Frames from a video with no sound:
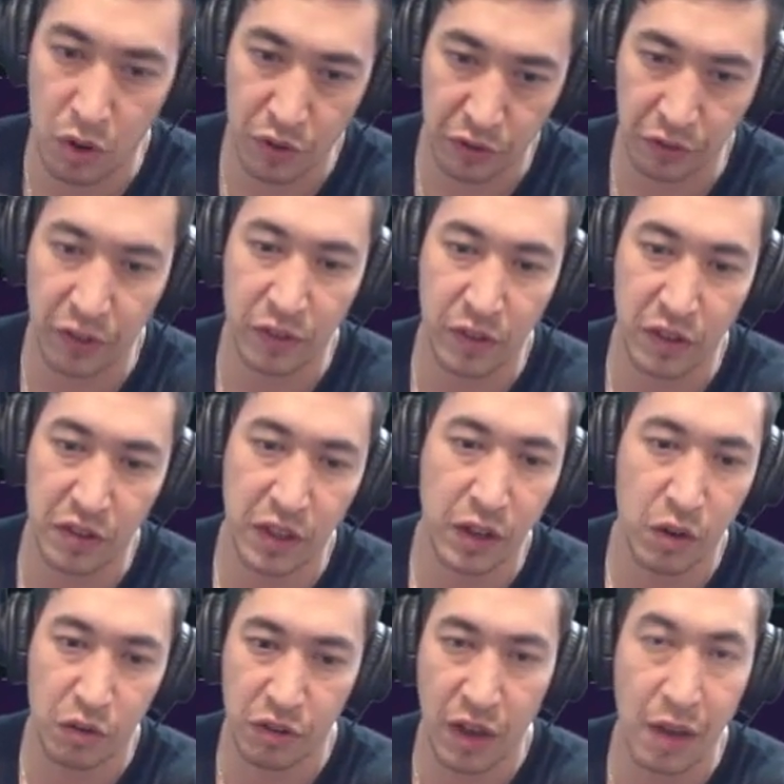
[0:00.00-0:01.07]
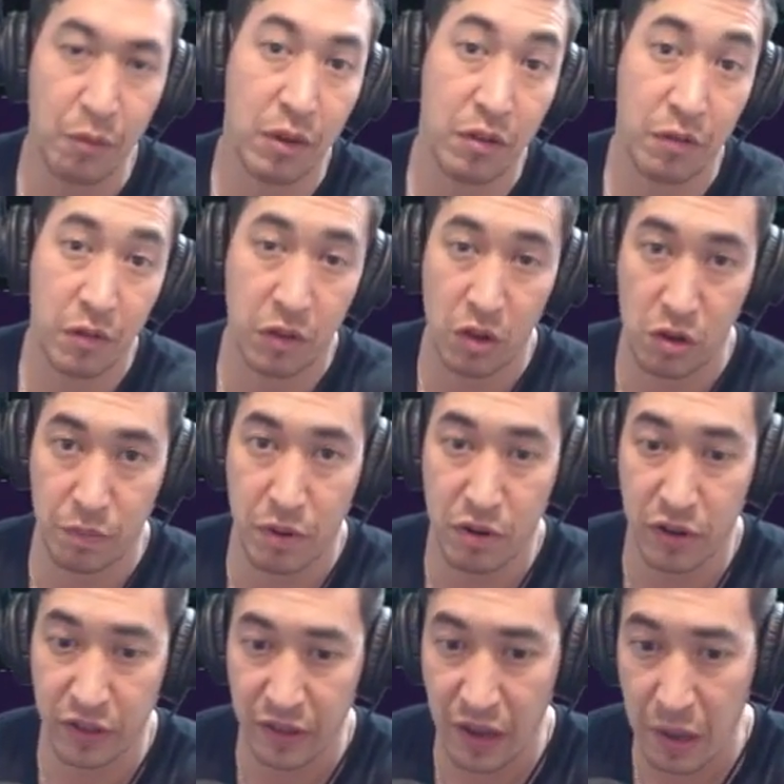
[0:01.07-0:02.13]
These can go sideways for a long period
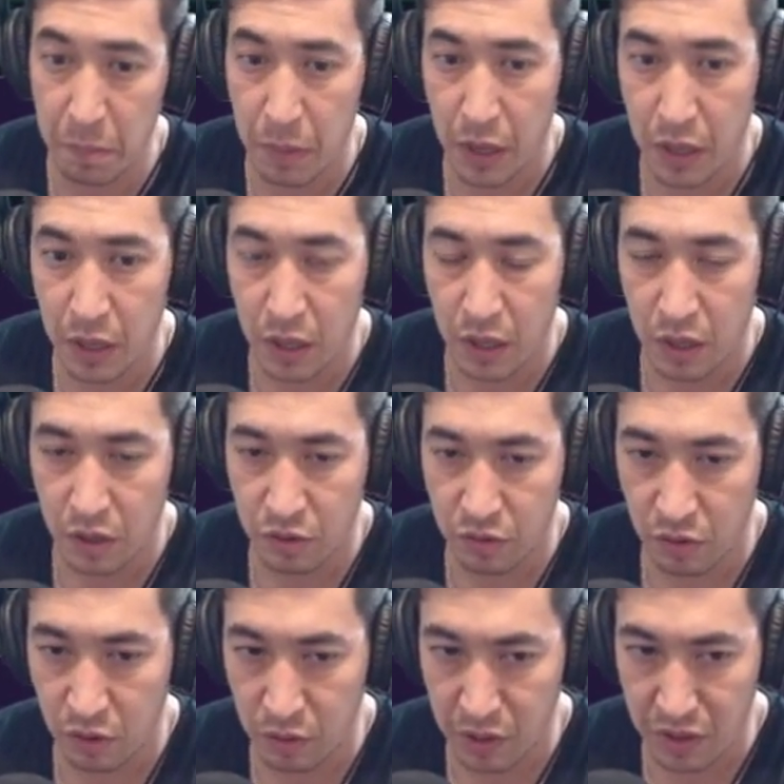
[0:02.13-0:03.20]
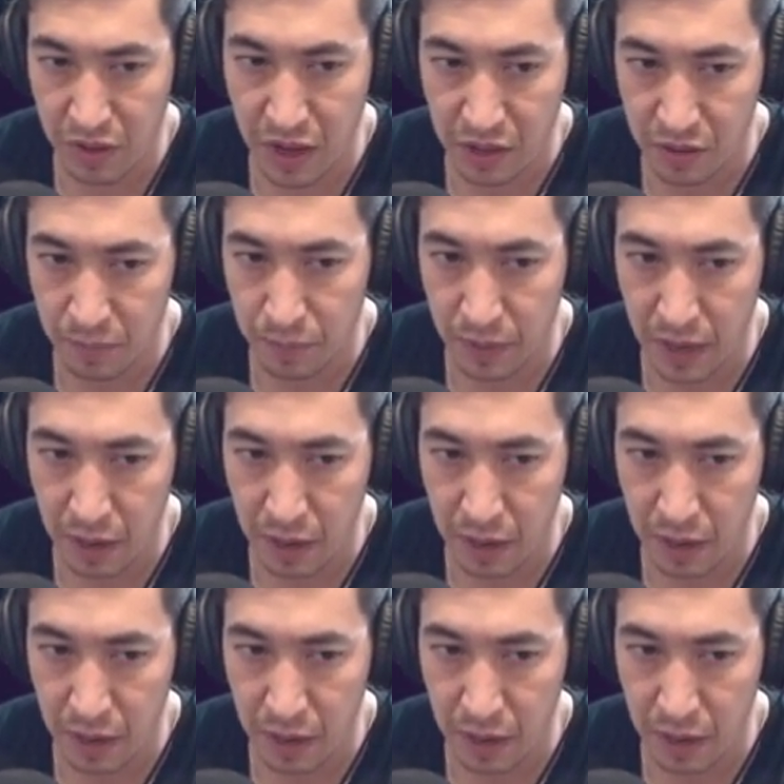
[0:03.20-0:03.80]
of time, so it's not something.